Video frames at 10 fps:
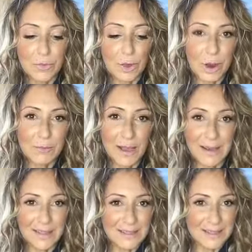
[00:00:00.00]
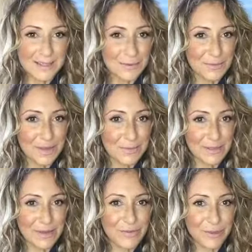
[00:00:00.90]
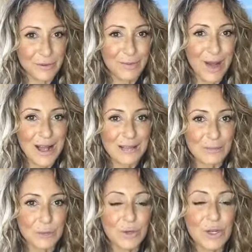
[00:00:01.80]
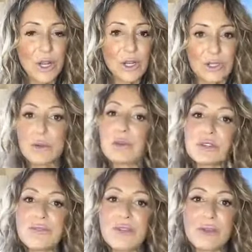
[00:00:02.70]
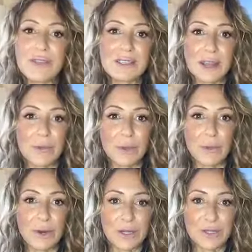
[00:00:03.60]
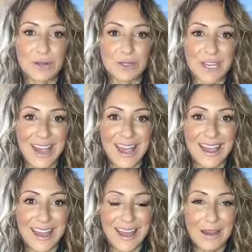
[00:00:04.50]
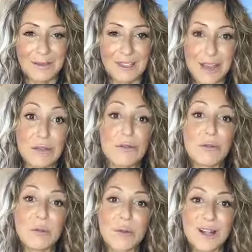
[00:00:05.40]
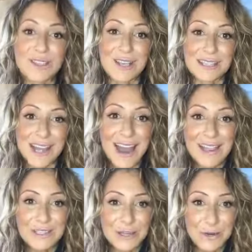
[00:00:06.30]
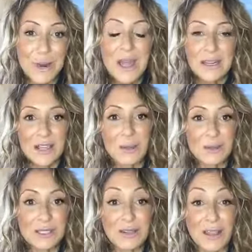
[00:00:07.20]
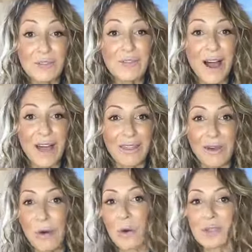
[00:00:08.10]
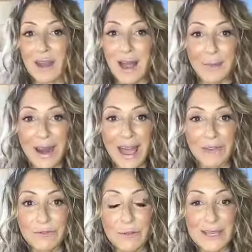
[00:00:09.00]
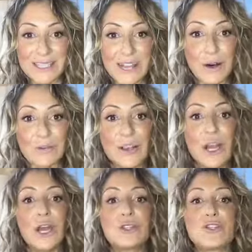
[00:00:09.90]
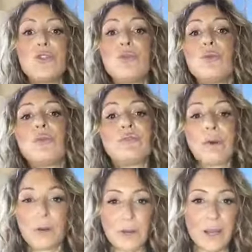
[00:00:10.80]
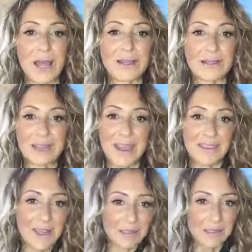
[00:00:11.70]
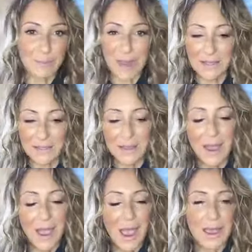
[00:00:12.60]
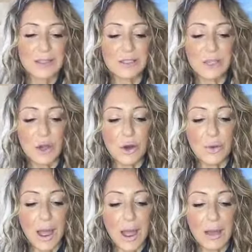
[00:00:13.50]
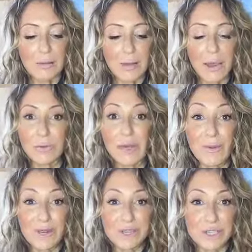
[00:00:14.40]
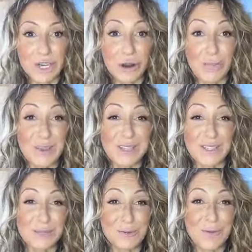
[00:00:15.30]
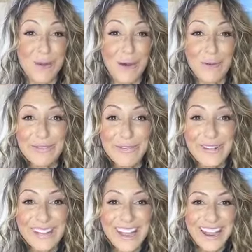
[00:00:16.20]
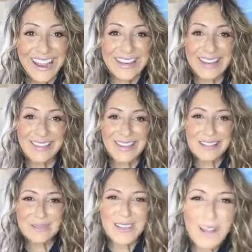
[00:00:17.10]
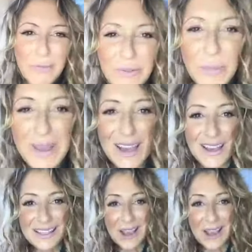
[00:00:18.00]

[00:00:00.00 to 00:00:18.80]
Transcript: our mind doesn't really believe that they're possible. So there's a few things that I really wanted to do today and take you through a process that I do to help solidify the goals that I want to have for myself to move forward and stay in that space. And so I really wanted to share it because it's really powerful, and I think it's really helpful because